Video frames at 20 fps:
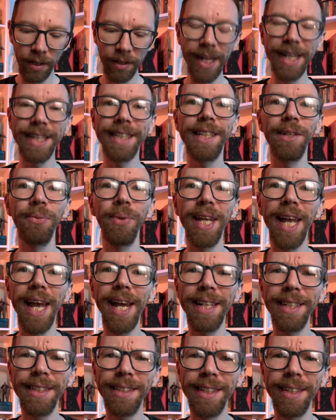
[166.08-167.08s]
Next thing we
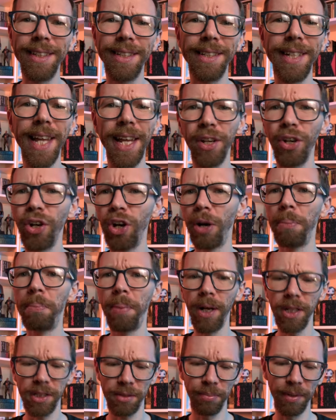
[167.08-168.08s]
get is this leather, or
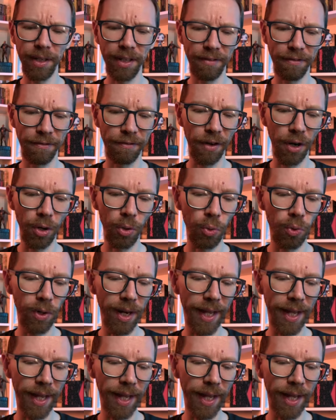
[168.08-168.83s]
possibly faux